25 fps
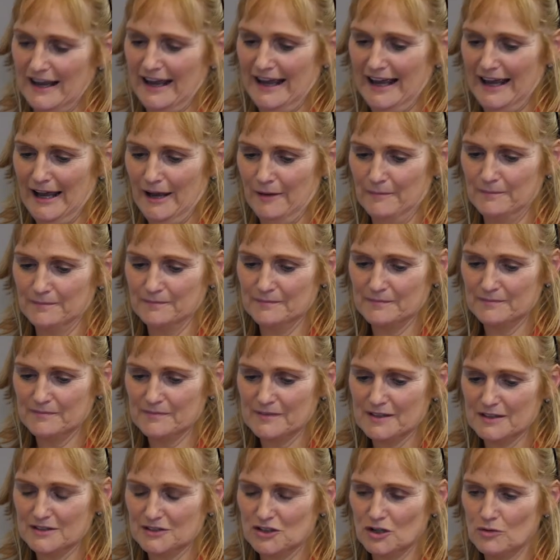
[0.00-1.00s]

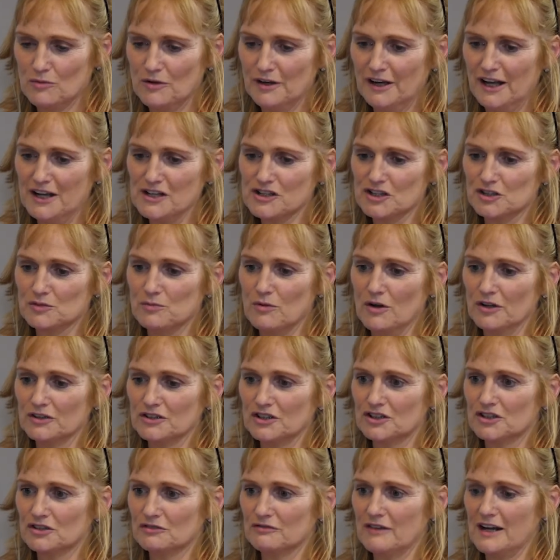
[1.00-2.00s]
So what I just
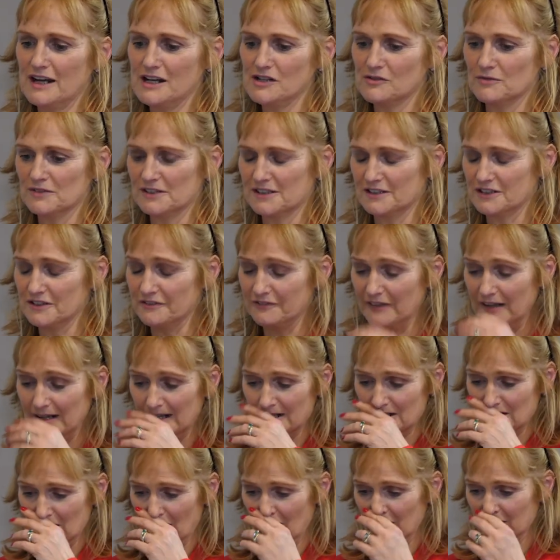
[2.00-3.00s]
wanted to read was to
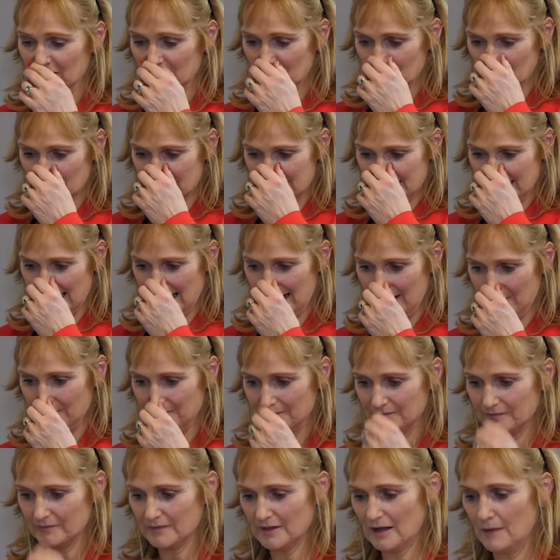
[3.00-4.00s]
finish on was
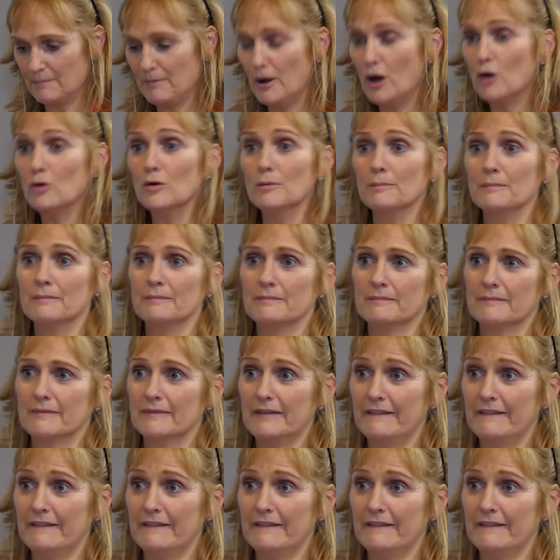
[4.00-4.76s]
a poem.